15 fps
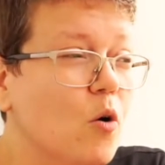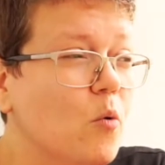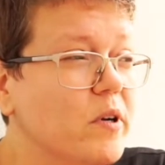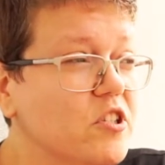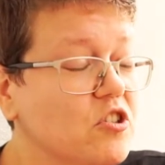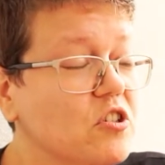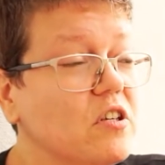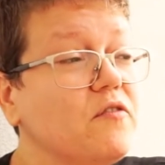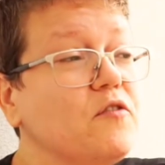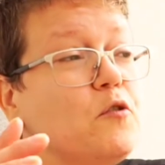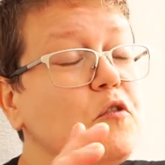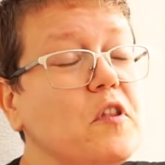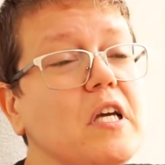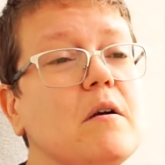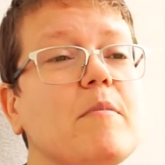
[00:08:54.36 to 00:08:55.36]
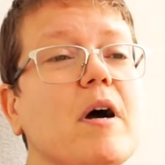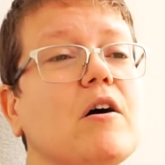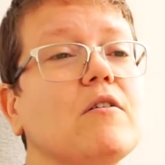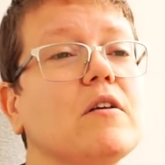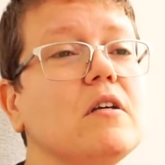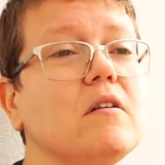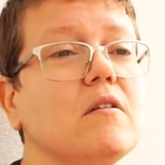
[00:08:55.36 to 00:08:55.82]
which, if you think
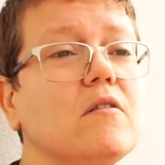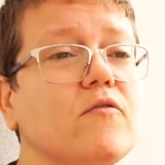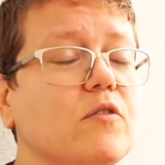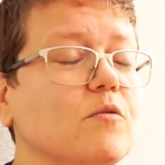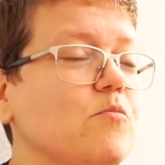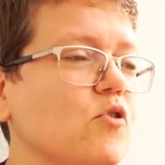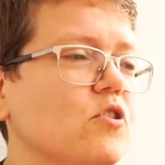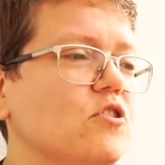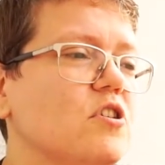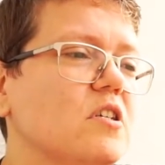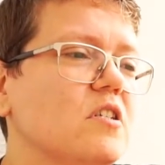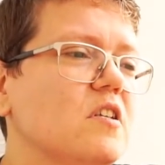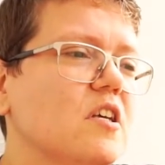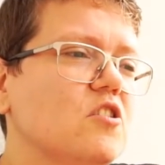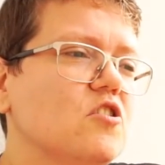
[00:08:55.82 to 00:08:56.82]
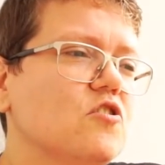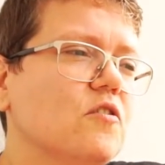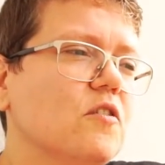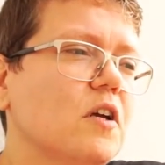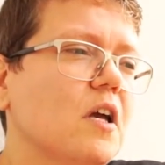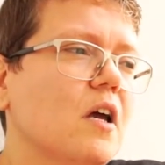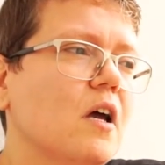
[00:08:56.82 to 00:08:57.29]
about it, for Portuguese
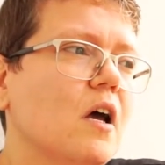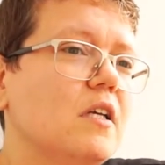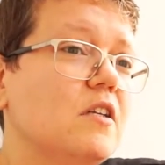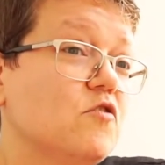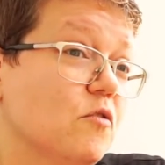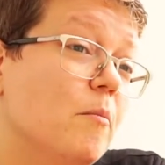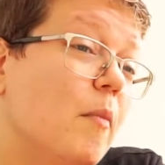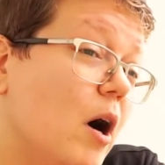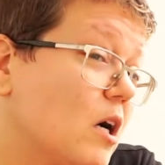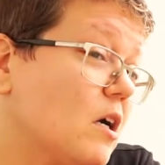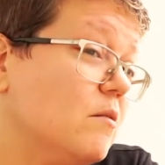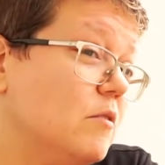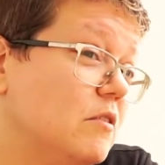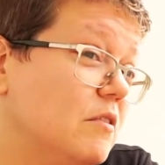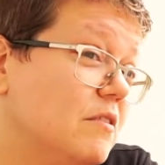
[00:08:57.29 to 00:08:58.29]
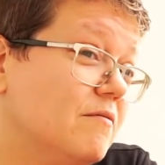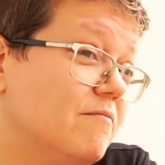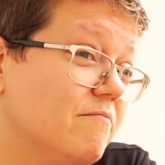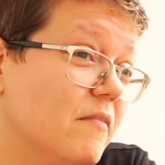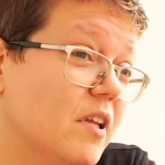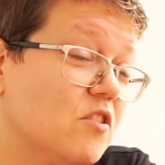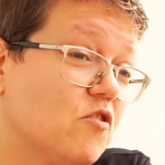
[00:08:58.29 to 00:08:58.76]
history, is remarkable.
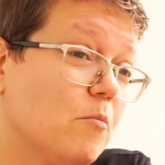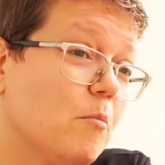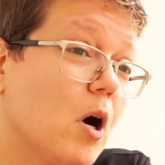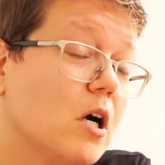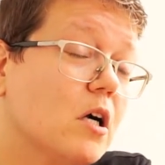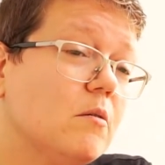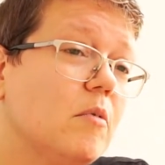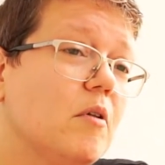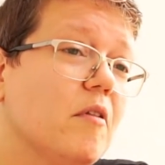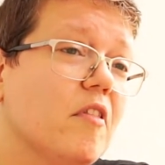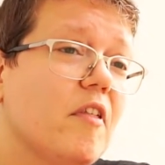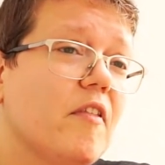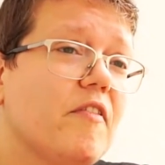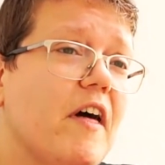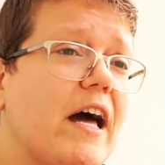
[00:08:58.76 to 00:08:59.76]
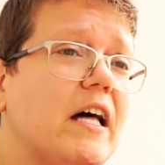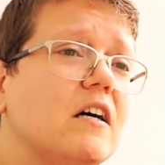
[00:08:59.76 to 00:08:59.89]
It's remarkable that